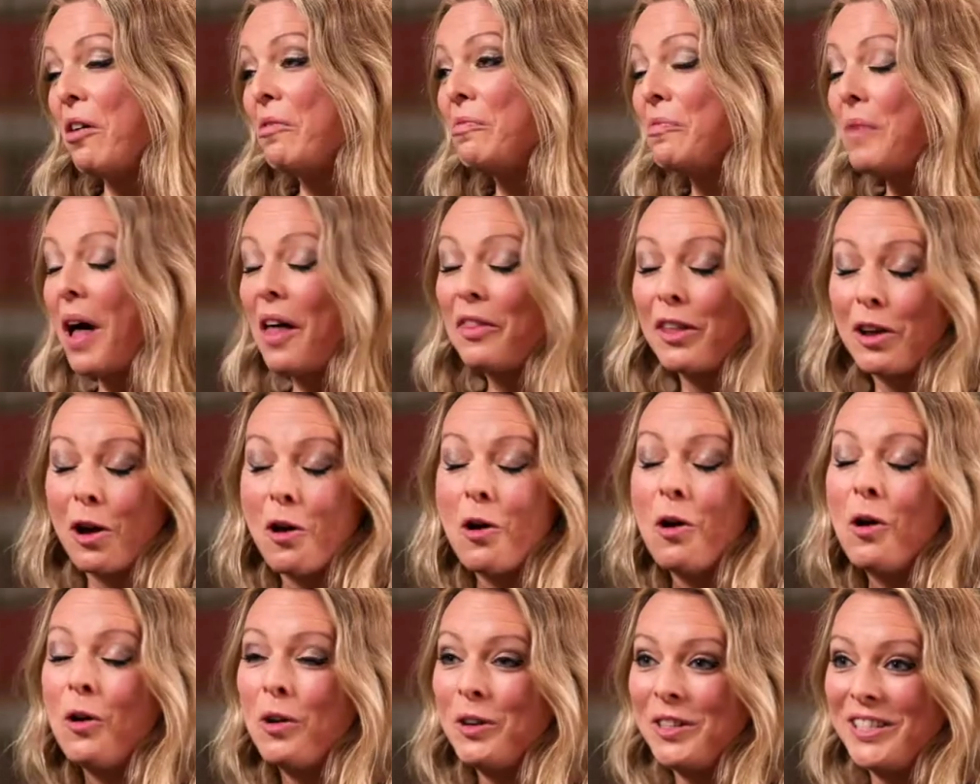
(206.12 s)
Well, the
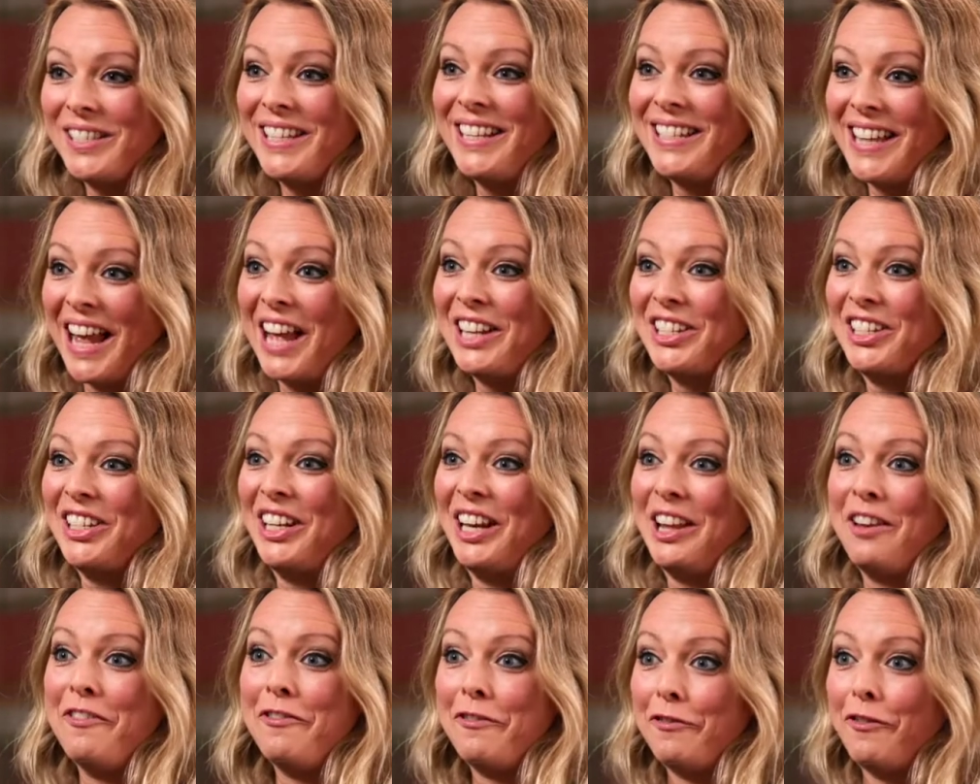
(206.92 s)
course is
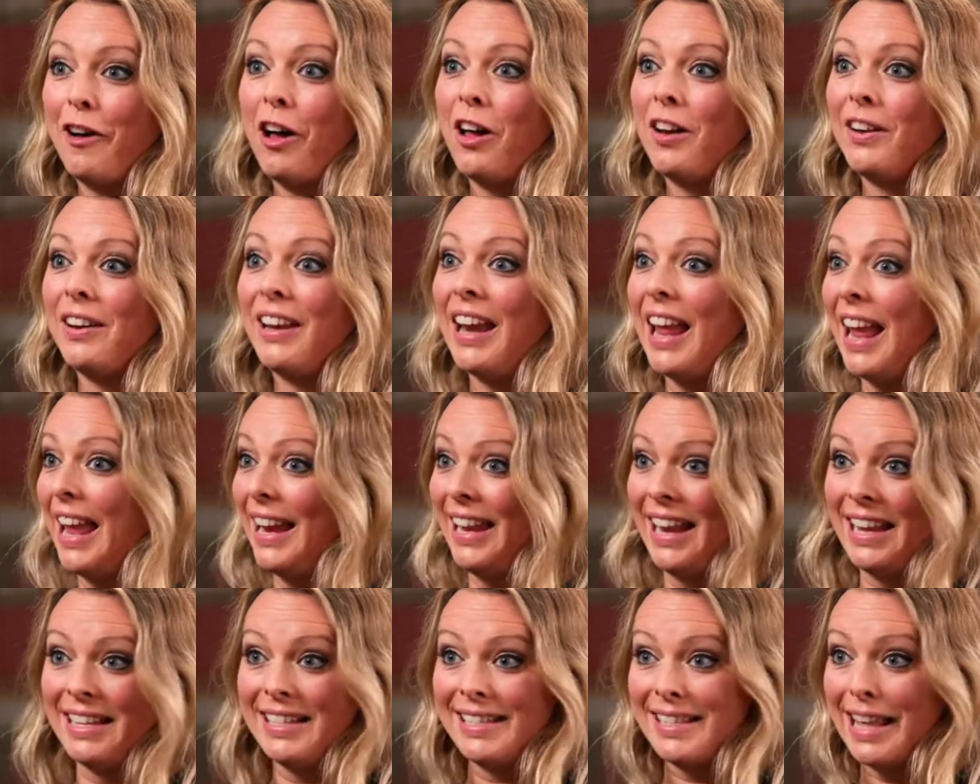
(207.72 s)
actually fun in
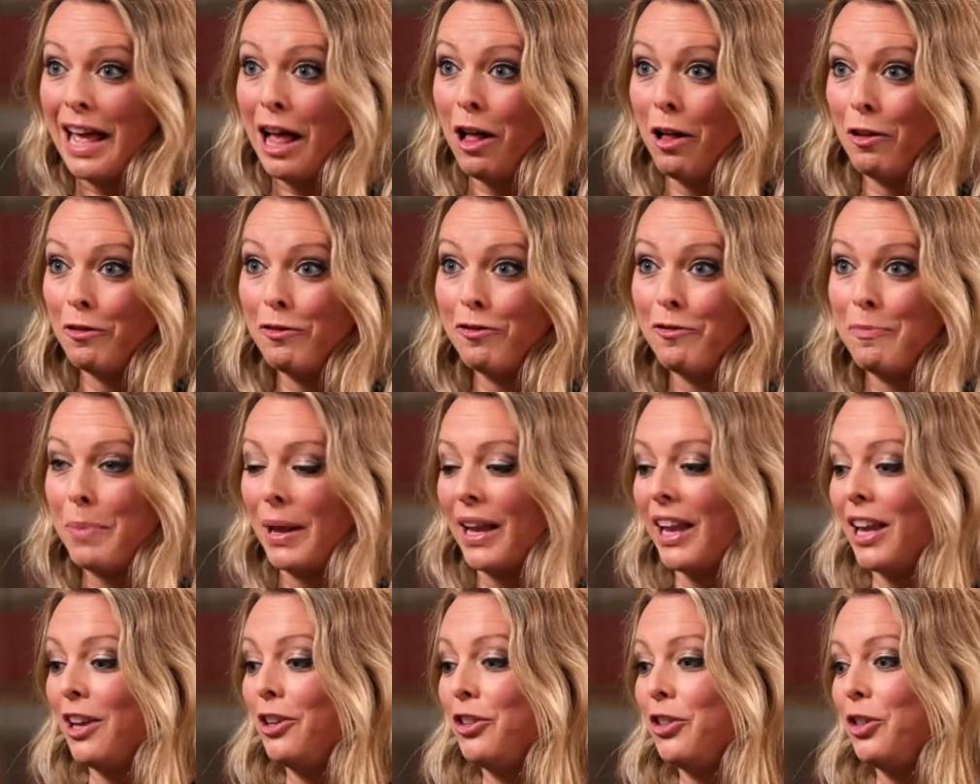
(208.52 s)
itself
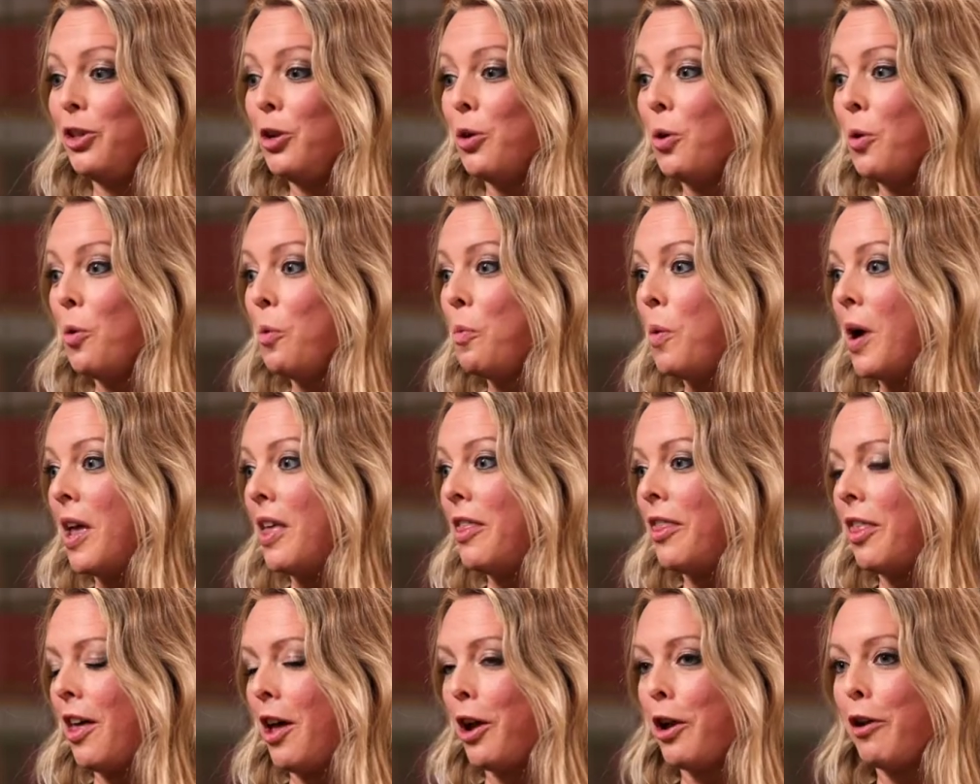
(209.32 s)
because you're
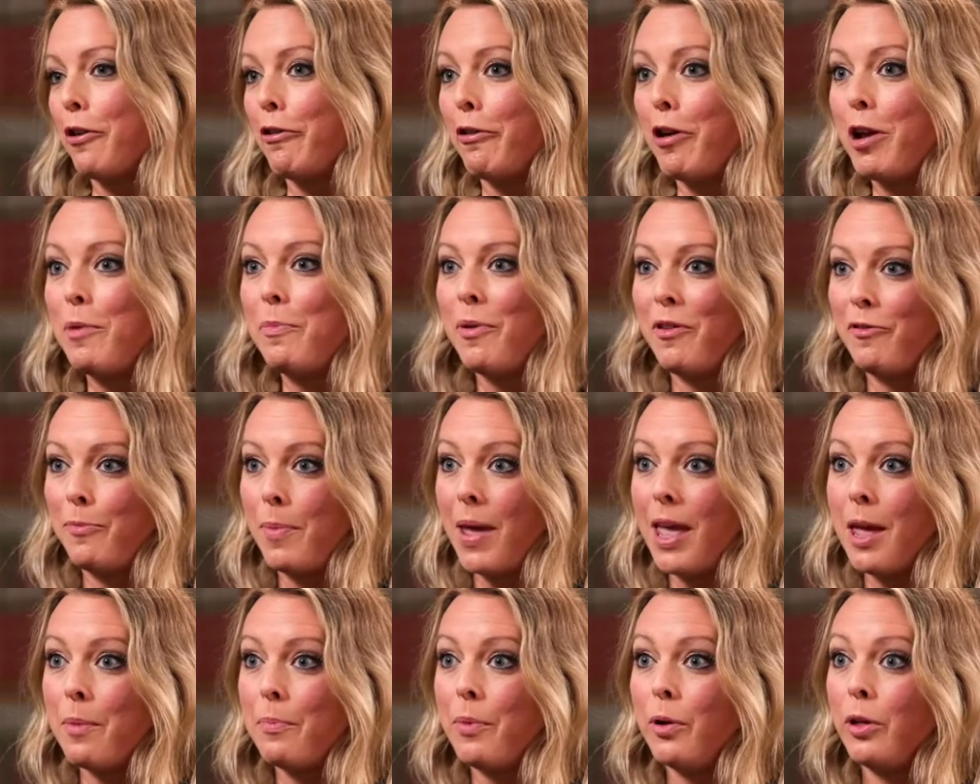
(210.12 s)
with a group of
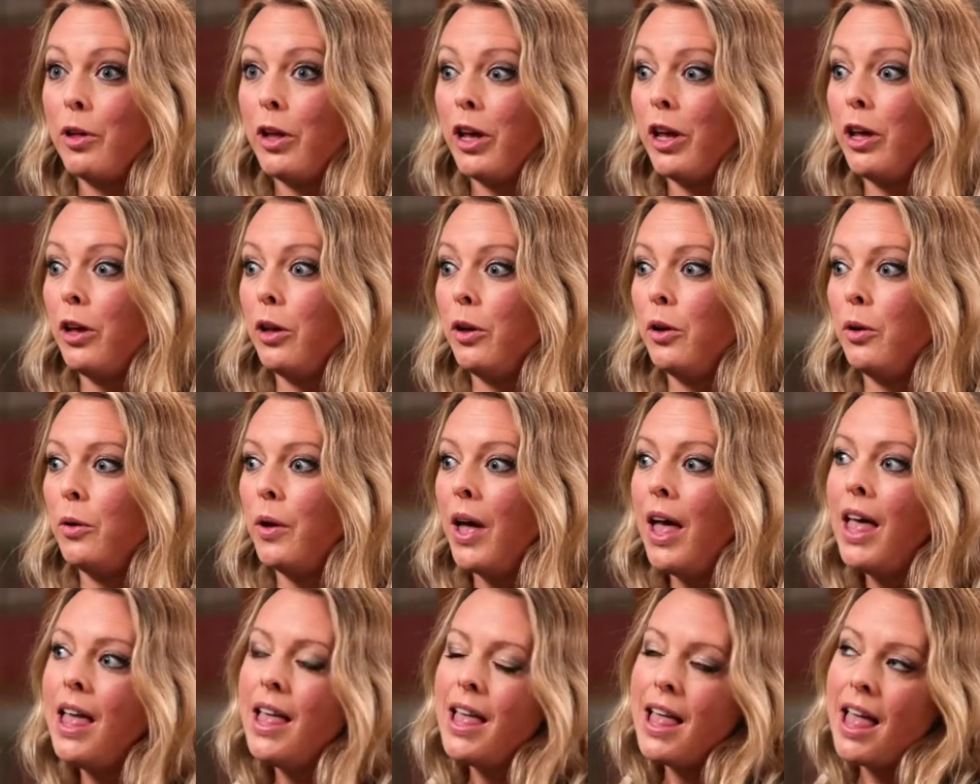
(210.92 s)
people who
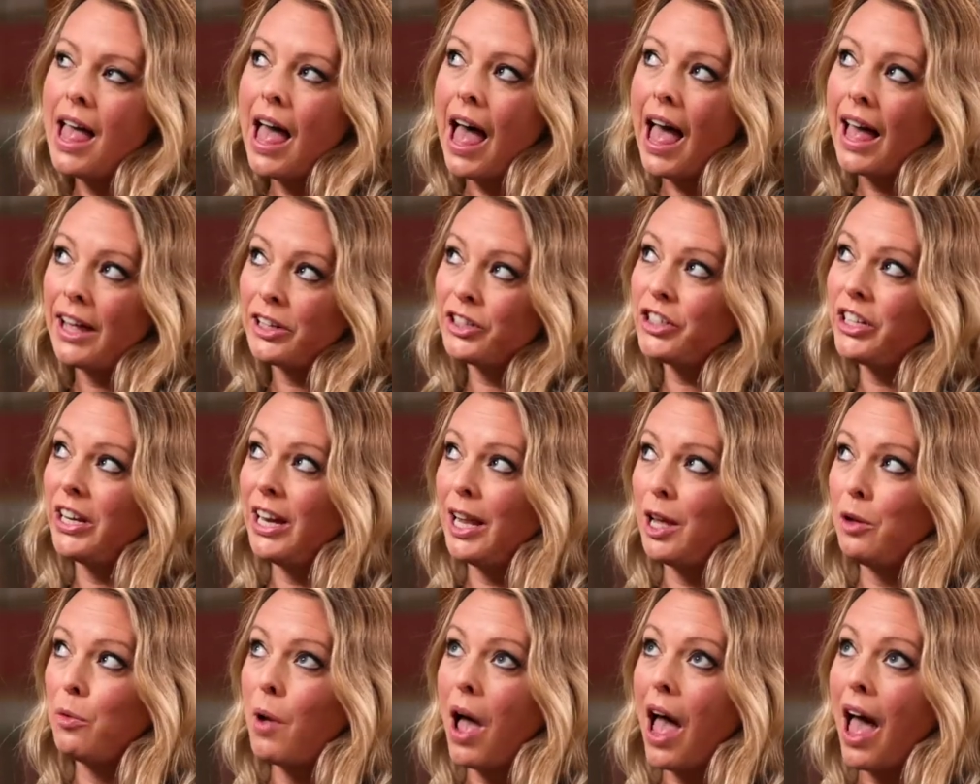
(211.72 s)

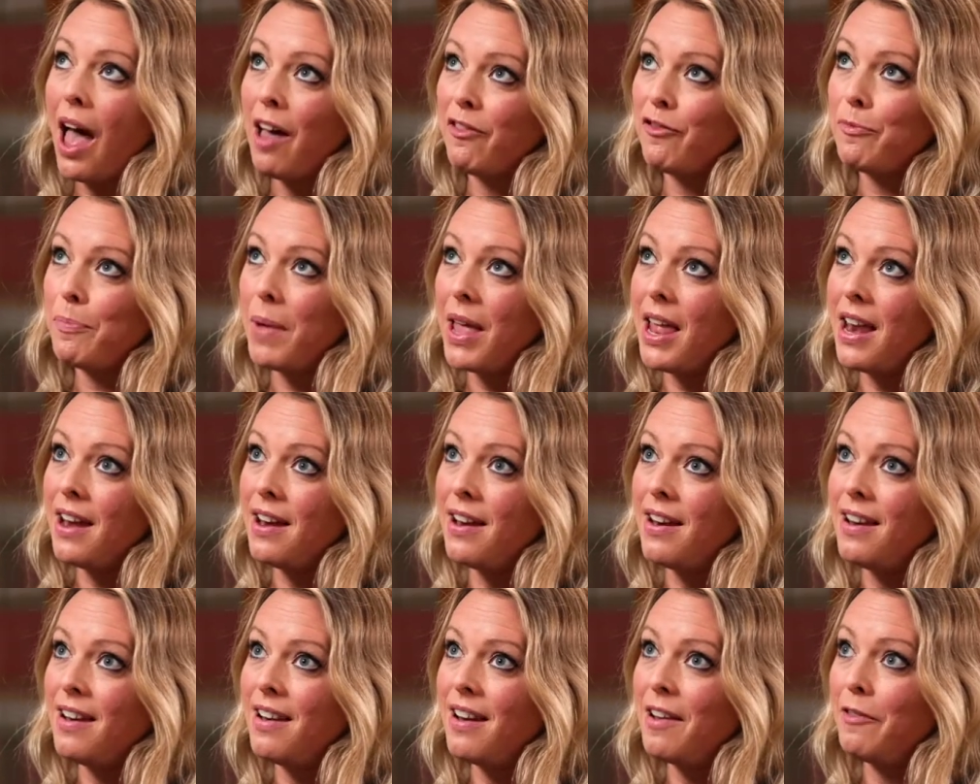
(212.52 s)
actually have
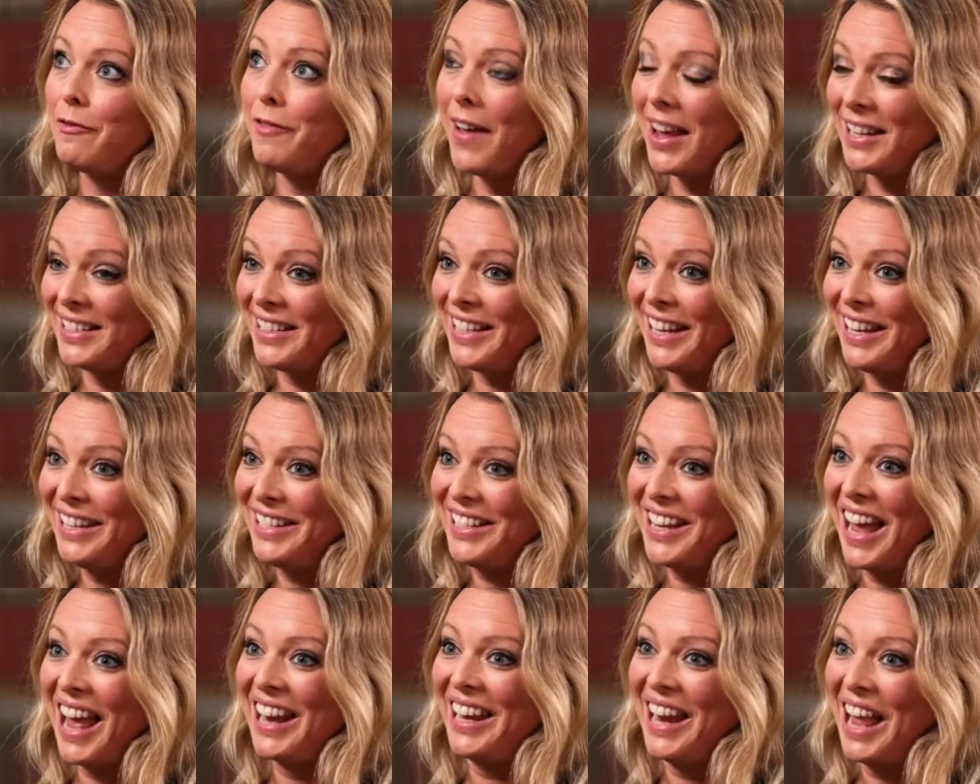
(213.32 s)
been vetted
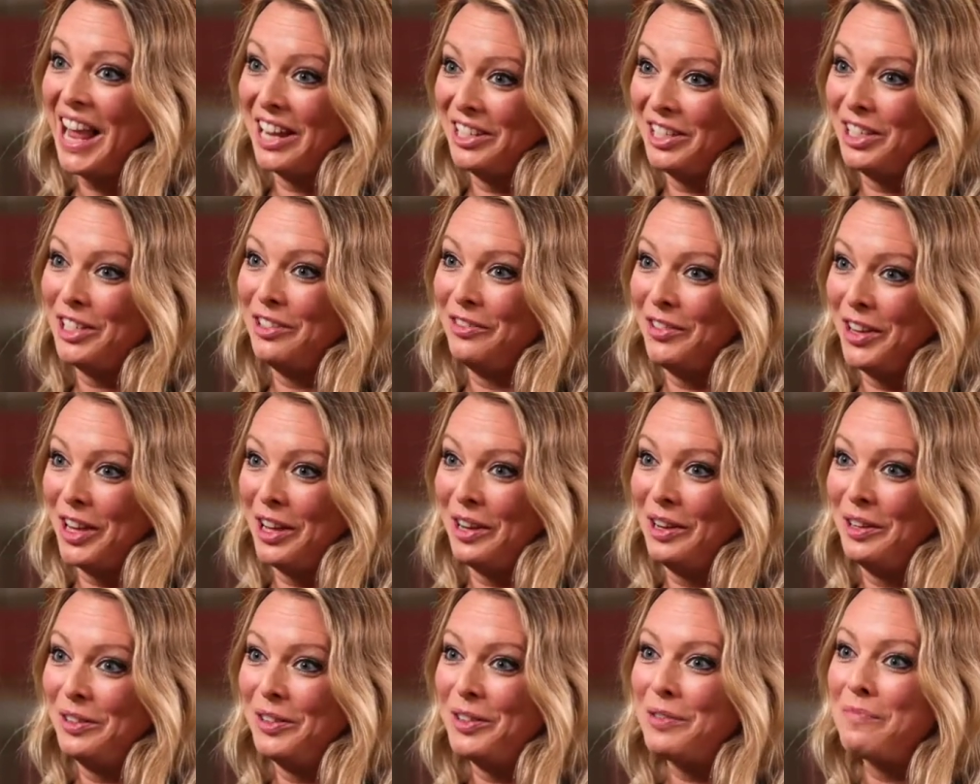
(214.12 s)
and
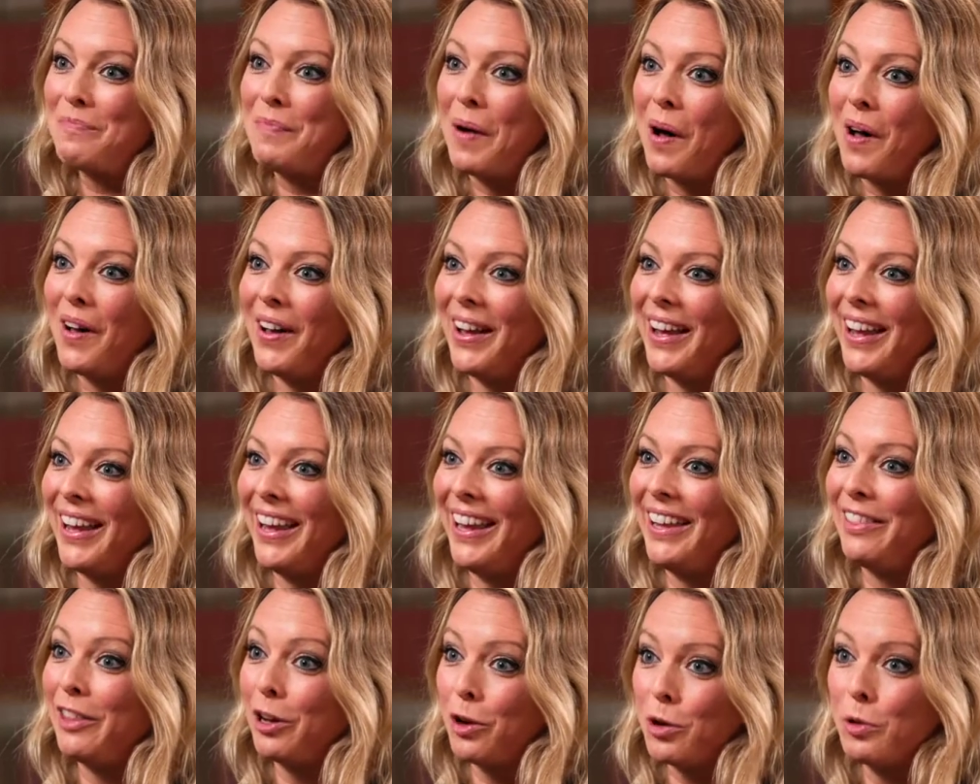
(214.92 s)
interviewed
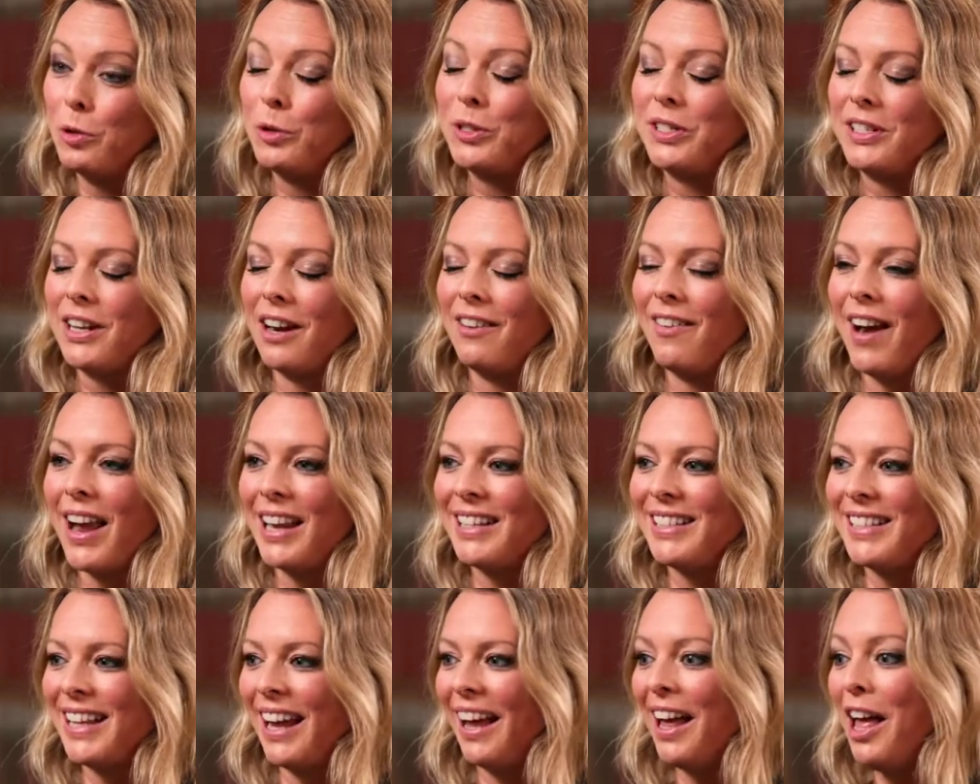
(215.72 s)
by the course
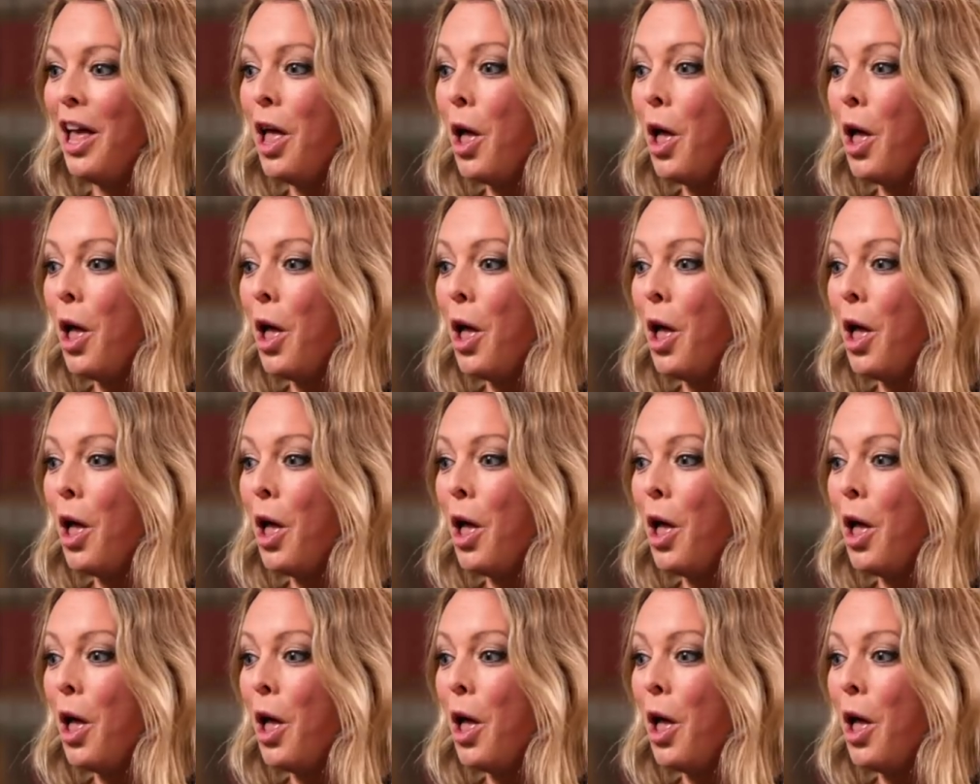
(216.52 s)
director,